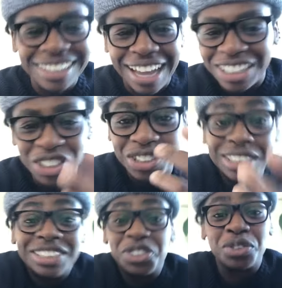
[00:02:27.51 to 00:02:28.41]
I just
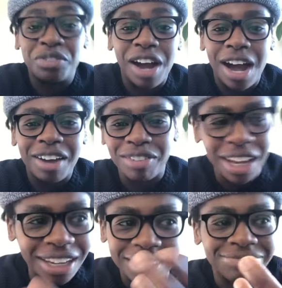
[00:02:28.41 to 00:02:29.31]
need to survive.
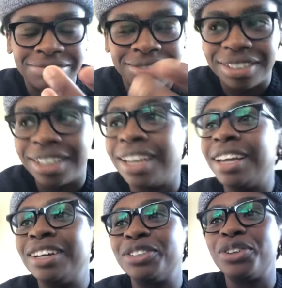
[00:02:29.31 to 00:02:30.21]
Like,
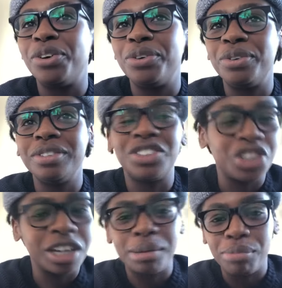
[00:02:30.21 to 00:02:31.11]
so
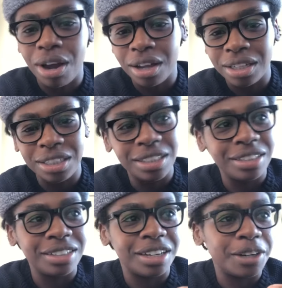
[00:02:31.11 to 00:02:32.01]
chicken and
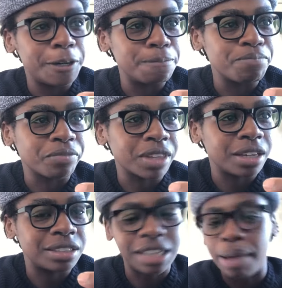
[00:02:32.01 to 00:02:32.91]
broccoli,
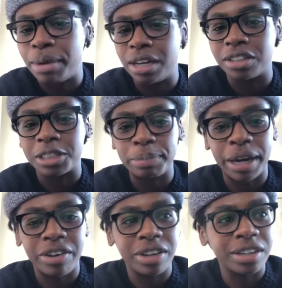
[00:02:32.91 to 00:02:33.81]
salmon and
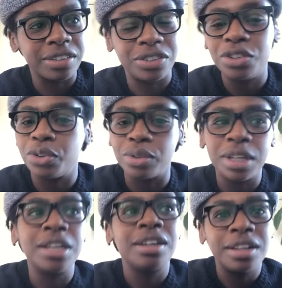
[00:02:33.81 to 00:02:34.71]
asparagus, you know,
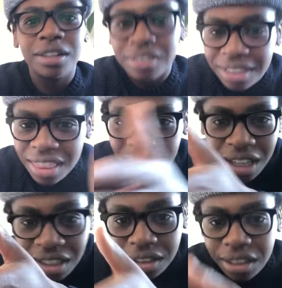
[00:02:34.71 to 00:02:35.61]

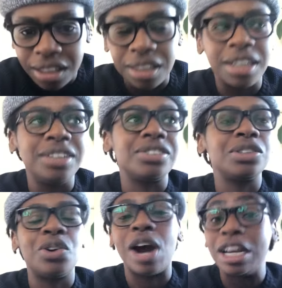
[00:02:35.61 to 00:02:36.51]
healthy things.
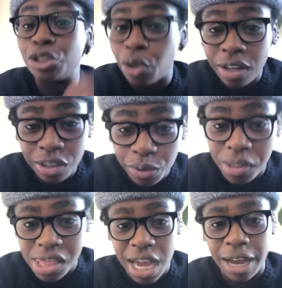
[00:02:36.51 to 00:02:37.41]
So I started
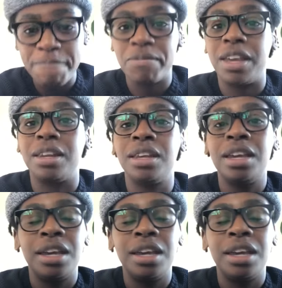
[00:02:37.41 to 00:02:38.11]
doing that and